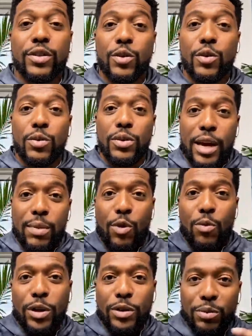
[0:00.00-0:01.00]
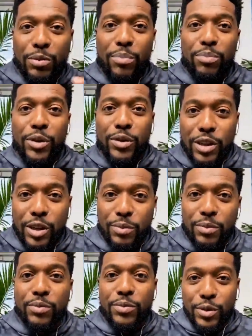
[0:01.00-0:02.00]
So that momentum I built
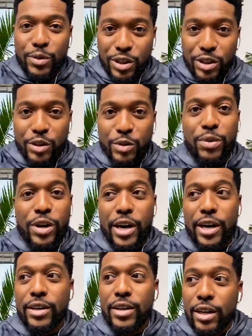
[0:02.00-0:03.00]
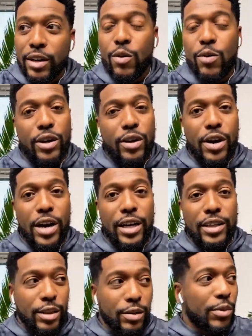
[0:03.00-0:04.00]
up those years prior, going to
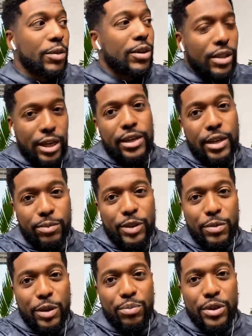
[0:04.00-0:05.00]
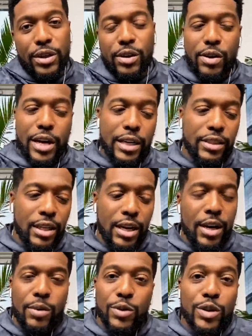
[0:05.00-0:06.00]
Crash and be- leading up to me booking Crash,
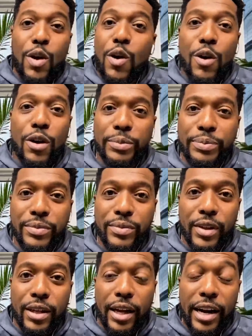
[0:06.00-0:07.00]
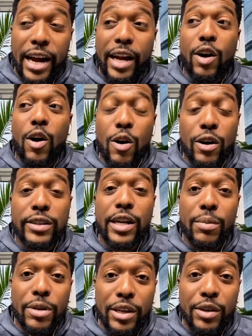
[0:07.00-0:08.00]
was gone. And I had a hard
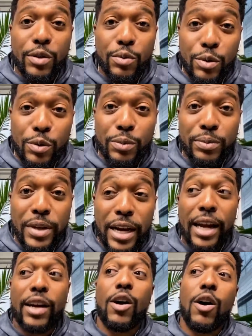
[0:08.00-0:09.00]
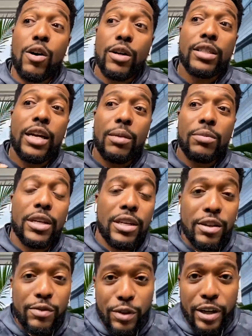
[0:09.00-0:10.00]
time getting in the room. I had a hard time
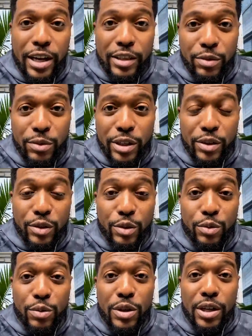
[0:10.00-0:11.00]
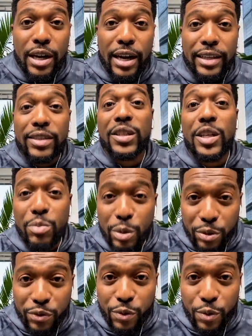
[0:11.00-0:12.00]
getting in for casting directors who had seen
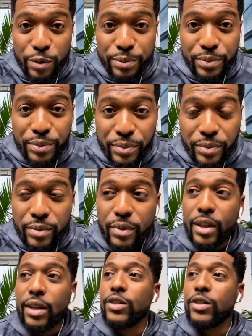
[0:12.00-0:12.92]
me before. Yeah.